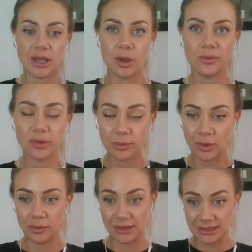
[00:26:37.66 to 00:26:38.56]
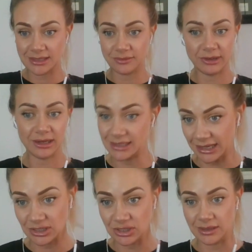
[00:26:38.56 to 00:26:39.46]
So full moon, this is a
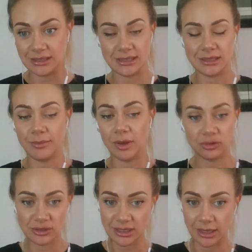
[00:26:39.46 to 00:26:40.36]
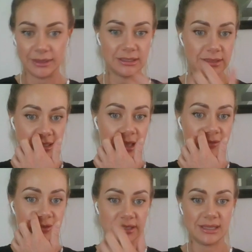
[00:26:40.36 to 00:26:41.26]
realization. This is emotions coming to the
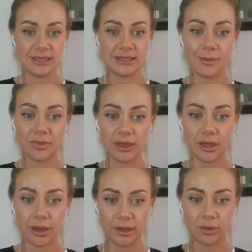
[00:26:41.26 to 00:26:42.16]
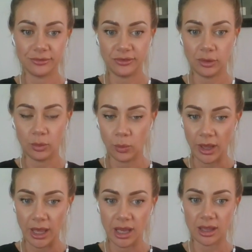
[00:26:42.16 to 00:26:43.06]
surface. There's something going on for you
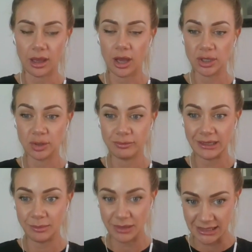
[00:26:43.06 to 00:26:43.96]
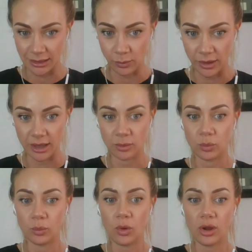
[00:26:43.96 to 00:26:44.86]
at work. Are you really busy at
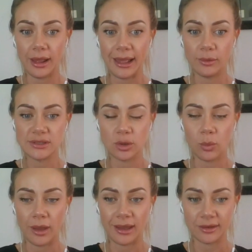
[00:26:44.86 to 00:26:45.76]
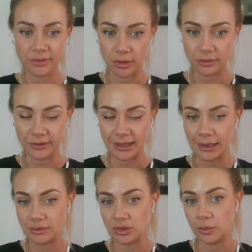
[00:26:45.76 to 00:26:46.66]
work? How is your work
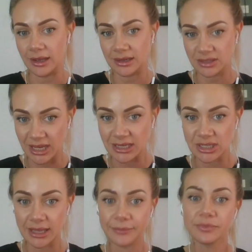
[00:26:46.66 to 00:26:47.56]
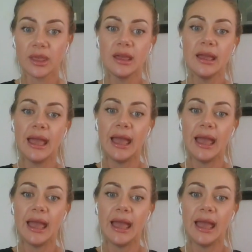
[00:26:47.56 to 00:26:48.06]
evolving? How is your work changing?